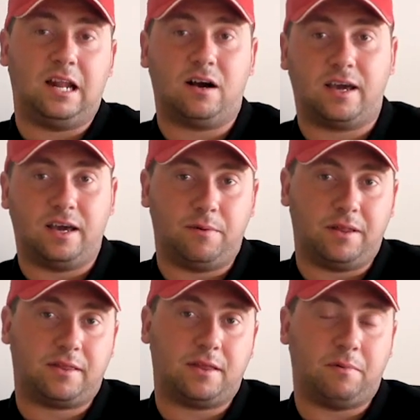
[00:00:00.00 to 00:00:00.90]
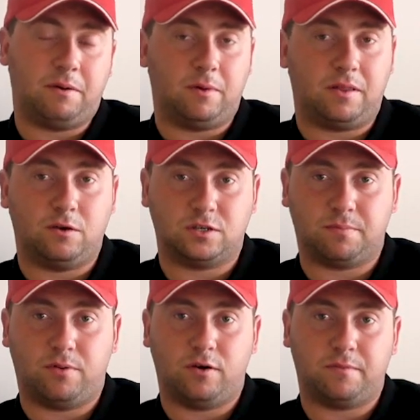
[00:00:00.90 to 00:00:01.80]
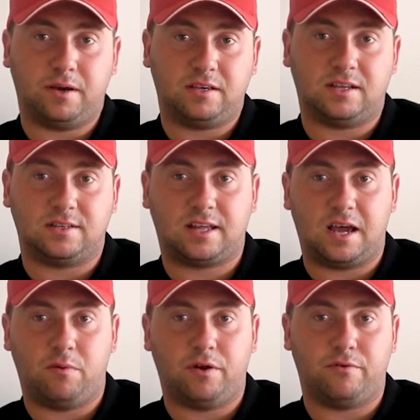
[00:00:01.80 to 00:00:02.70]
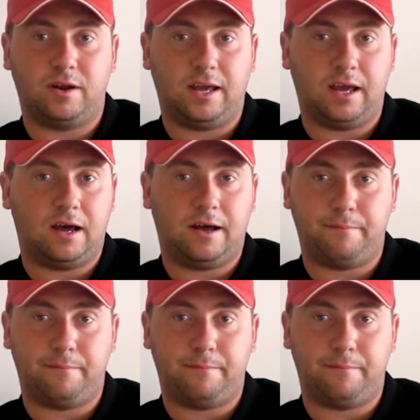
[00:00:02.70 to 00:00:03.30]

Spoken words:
lucky with who supported me since day one, really.